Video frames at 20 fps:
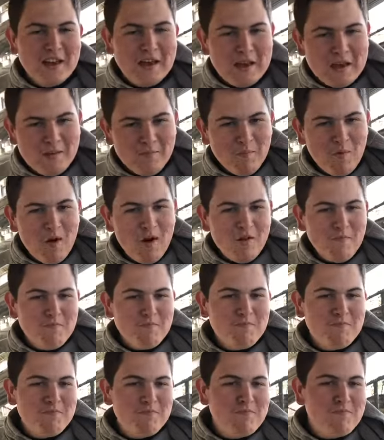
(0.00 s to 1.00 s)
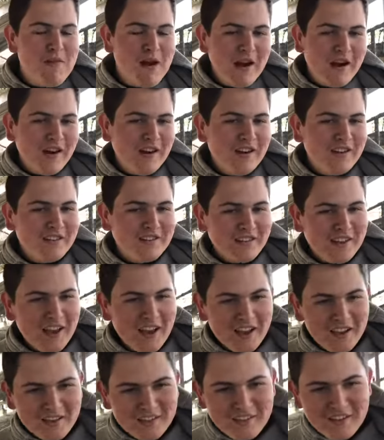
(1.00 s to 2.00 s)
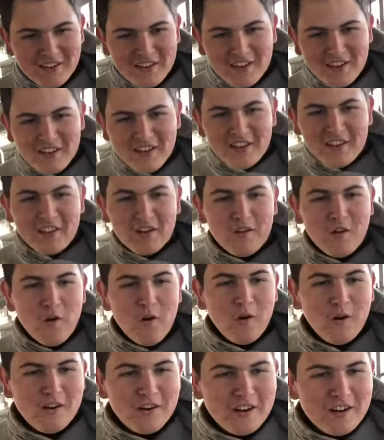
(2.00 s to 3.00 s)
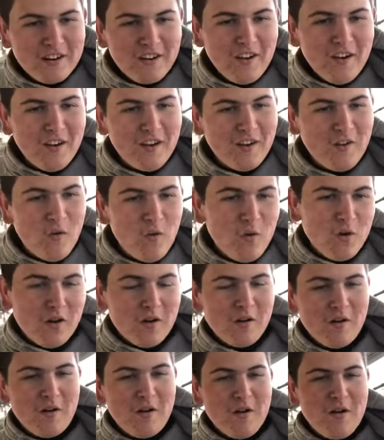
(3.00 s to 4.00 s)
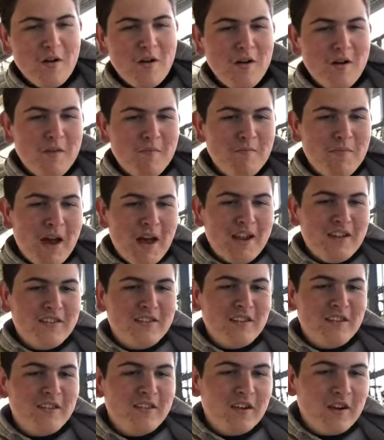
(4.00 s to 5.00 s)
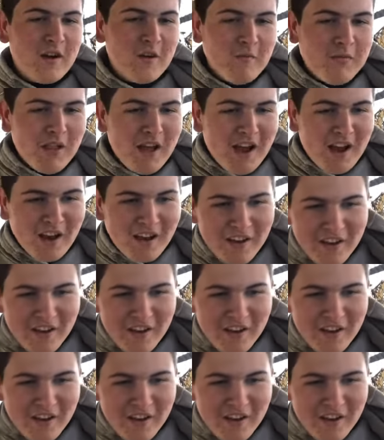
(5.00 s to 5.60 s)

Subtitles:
In Marbury's case, the court did not order Madison to comply,